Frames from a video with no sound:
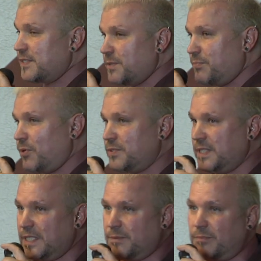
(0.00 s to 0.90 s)
is a
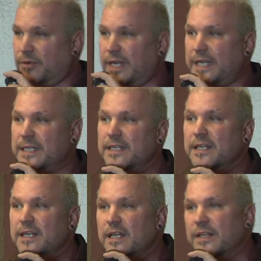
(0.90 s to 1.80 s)
protein in the brain
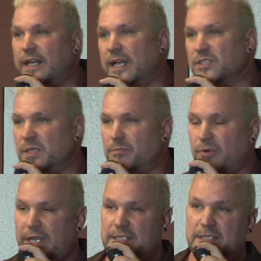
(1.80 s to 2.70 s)
that actually
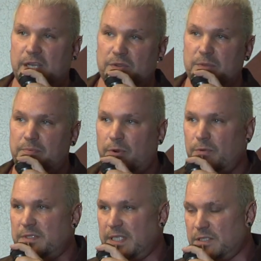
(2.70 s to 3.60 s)
breaks down the
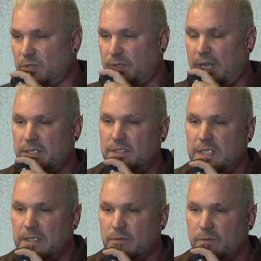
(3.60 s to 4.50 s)
protein, so it
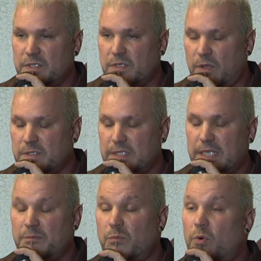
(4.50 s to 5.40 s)
actually results
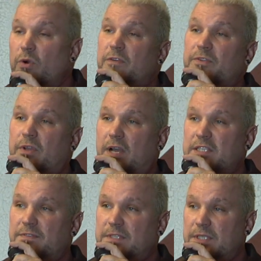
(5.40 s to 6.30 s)
in more of a loss
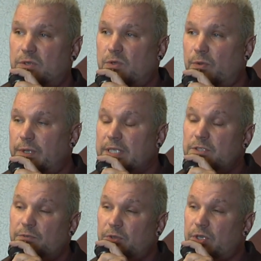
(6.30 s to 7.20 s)
of acetylcholine. So
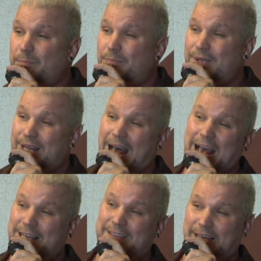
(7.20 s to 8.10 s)
if you can
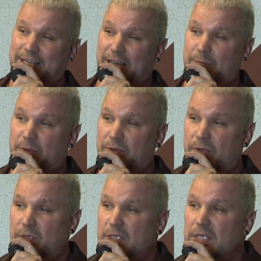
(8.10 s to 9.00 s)
block that
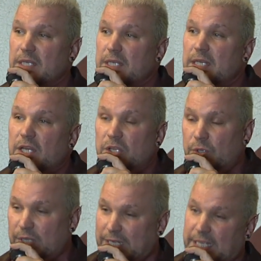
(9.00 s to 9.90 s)
chemical, you
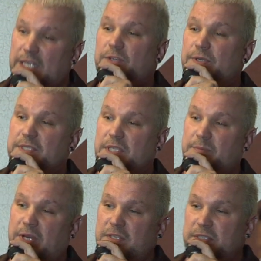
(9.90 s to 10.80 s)
can increase the
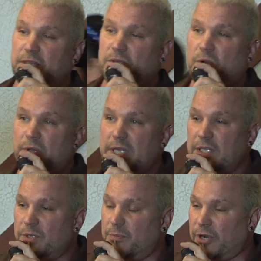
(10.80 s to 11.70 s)
amount of acetylcholine in
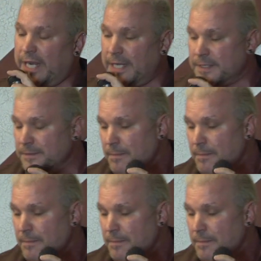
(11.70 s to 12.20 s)
your brain